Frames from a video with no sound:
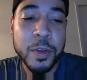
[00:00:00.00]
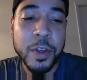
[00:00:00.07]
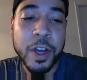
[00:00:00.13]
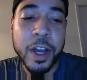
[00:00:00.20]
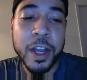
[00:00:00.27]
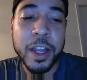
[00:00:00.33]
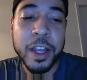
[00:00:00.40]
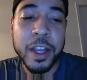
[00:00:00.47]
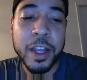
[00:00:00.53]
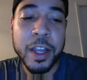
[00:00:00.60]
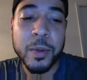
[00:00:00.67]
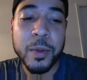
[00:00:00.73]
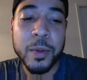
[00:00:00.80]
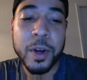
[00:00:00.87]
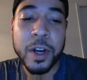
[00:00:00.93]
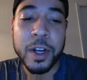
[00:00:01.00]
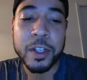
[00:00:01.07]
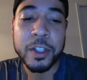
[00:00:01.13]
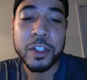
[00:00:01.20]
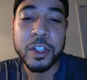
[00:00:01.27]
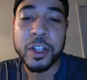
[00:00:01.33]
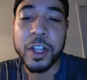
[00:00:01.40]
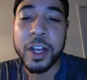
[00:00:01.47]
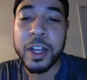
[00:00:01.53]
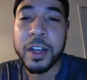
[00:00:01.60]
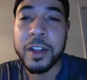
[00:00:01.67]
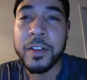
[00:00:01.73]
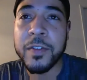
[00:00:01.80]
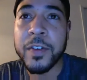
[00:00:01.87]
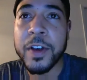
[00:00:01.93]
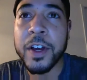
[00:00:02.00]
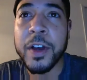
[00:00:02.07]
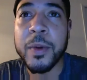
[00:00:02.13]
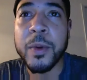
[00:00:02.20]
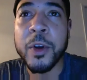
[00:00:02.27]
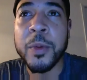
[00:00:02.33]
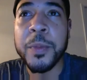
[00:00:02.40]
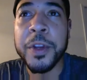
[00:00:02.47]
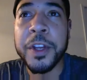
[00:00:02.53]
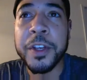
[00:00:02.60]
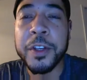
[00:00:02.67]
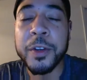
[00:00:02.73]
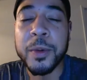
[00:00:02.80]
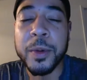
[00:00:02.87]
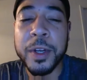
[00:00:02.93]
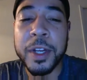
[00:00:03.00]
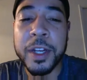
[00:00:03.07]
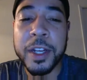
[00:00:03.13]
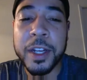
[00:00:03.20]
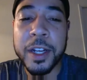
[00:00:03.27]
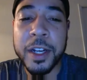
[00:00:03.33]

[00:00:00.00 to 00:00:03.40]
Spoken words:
I watch a lot of Roman and Greek